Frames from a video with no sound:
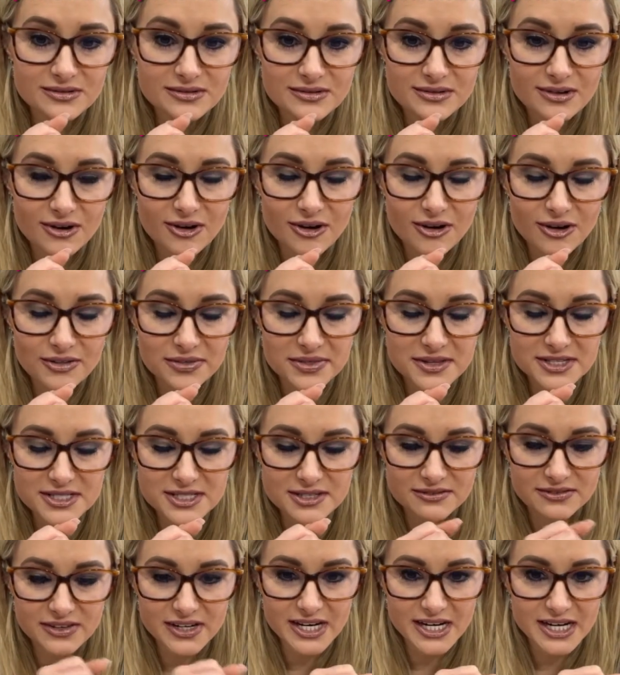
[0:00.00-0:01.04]
on
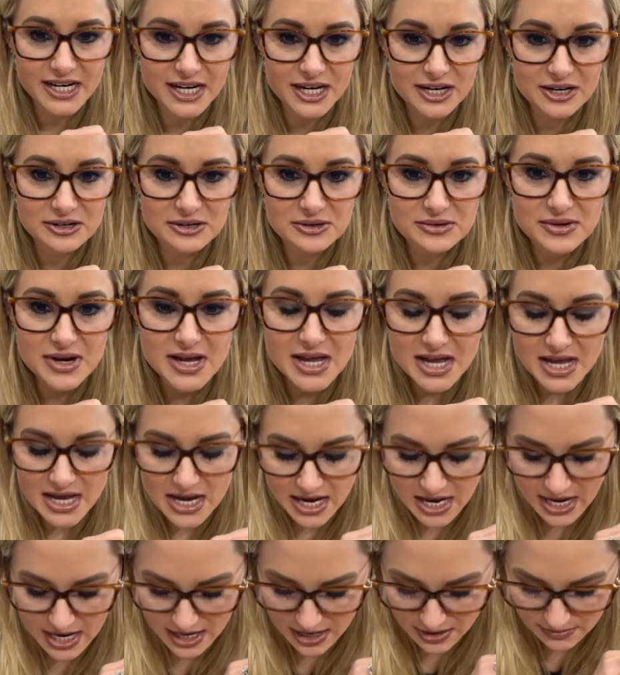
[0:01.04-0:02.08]
this video.
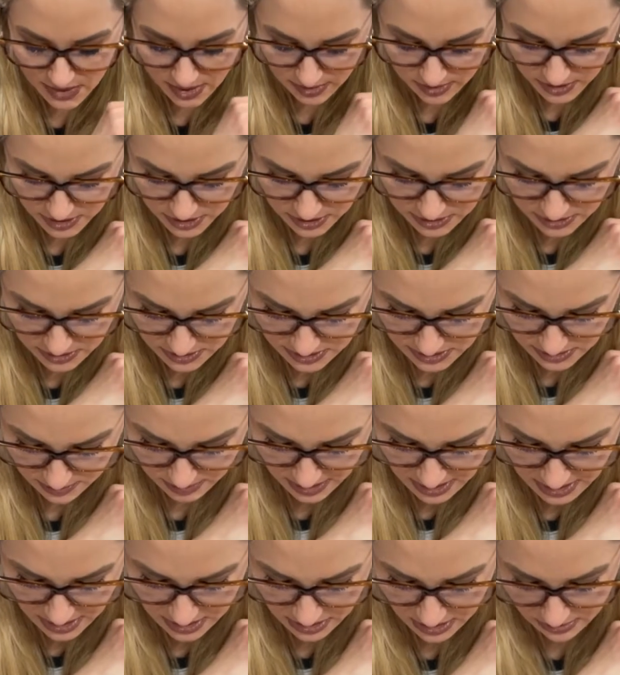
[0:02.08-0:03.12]
I'm going to use
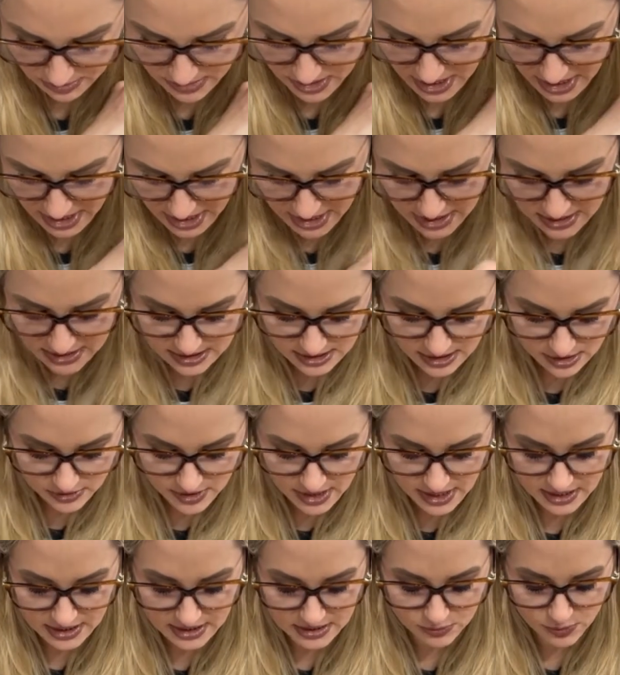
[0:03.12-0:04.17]
pink lemonade, so
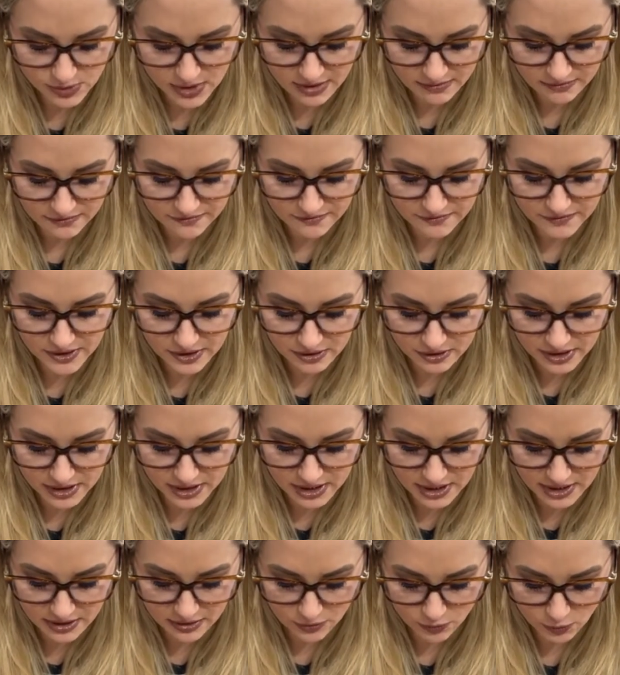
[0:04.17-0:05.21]
that is what I'm filling
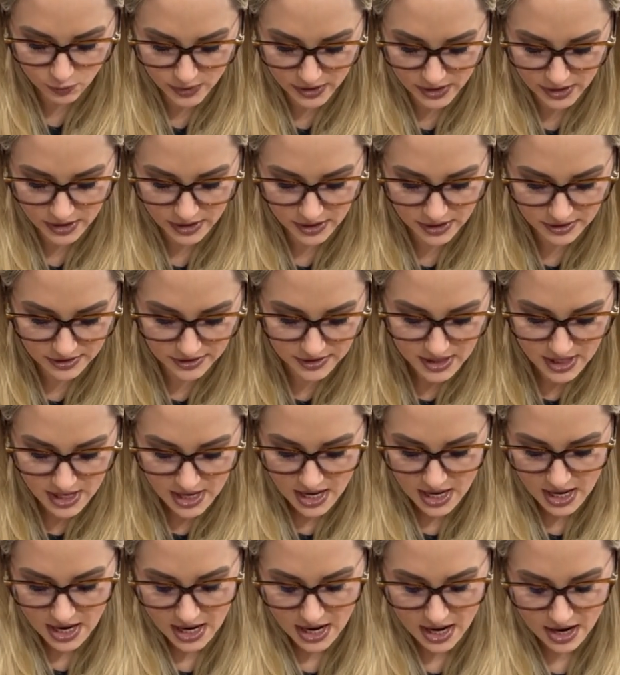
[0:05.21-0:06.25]
it with.
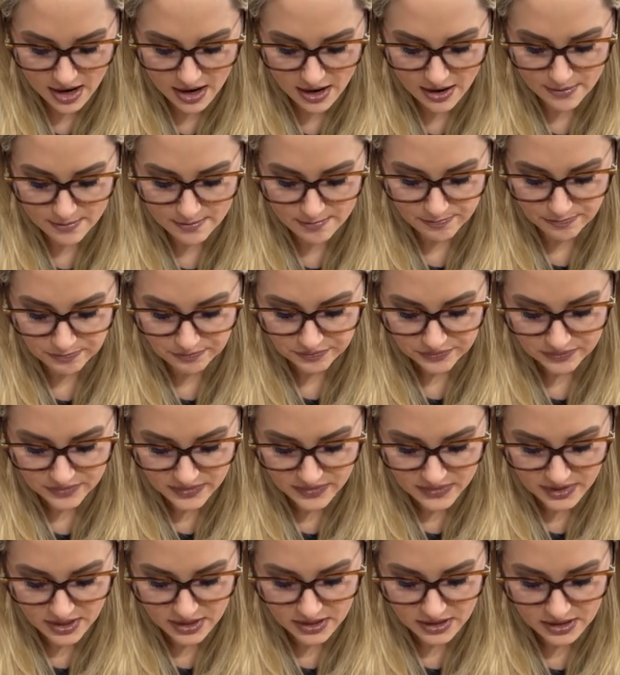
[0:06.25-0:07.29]
I
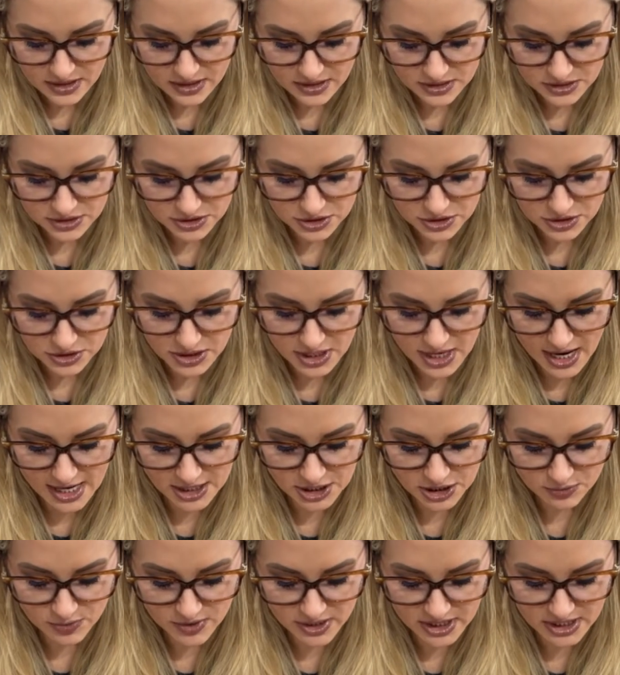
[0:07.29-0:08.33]

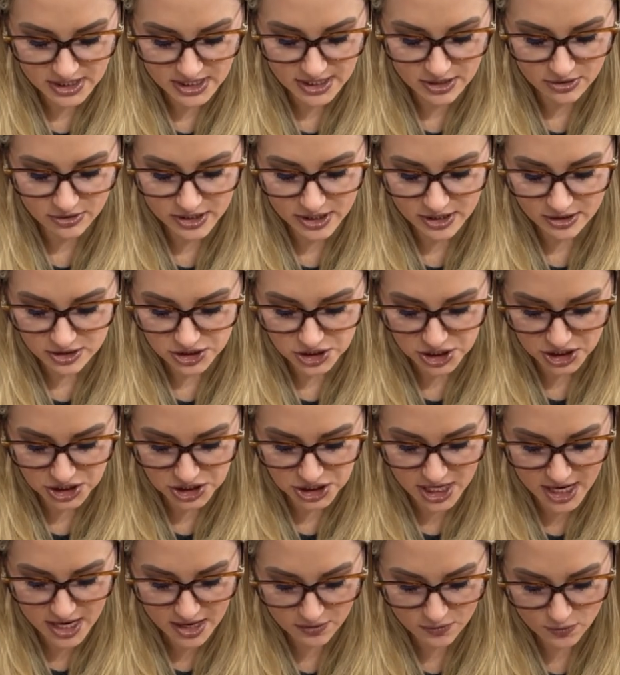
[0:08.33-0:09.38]
just wanted to get on here and
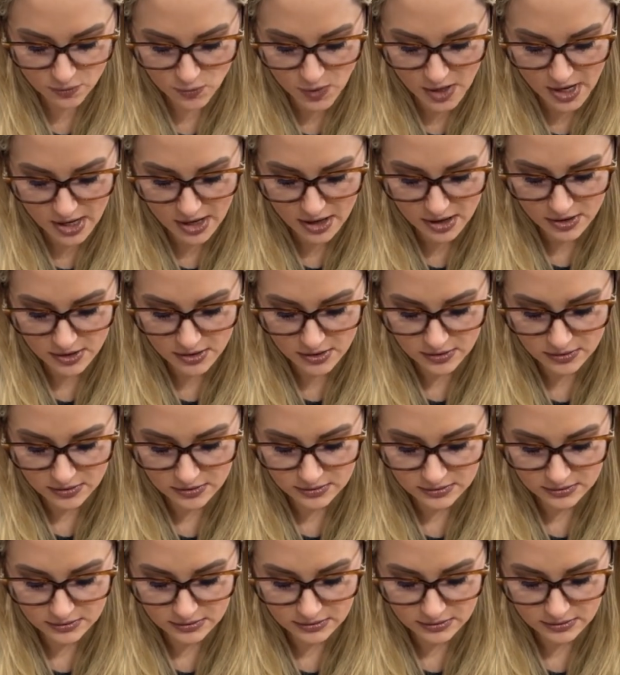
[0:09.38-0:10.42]
chit-chat while
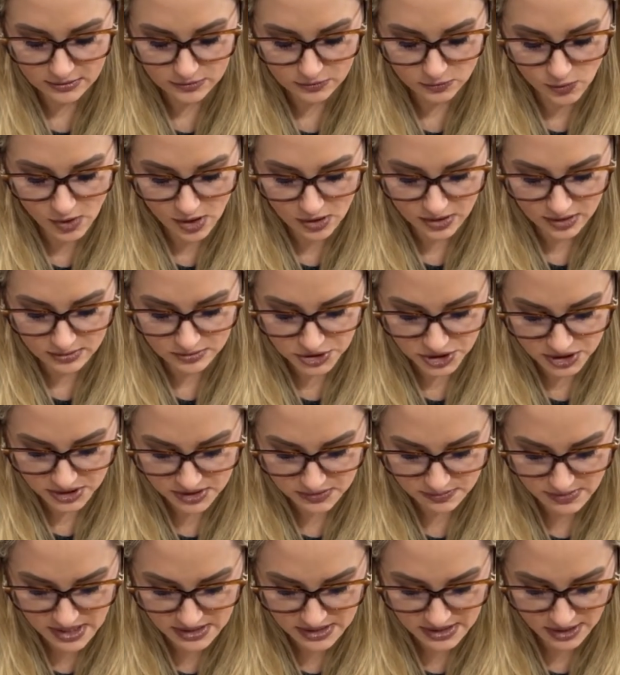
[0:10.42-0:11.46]
I'm
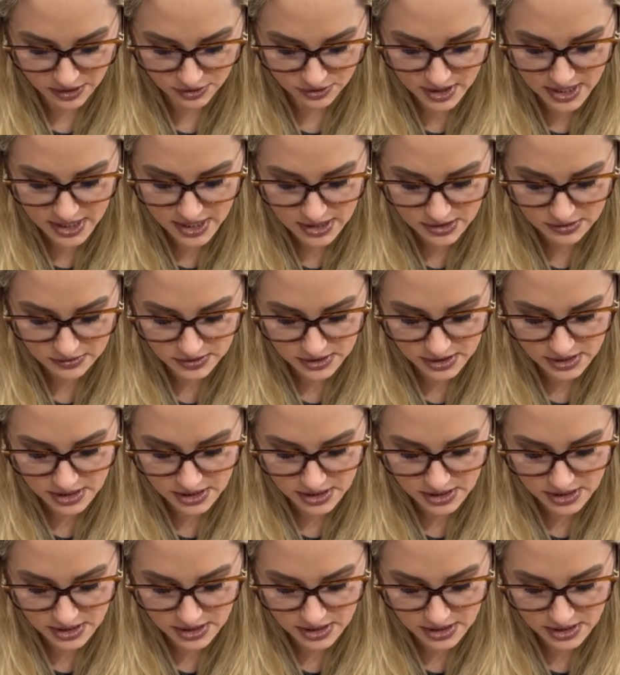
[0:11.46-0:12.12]
just messing around.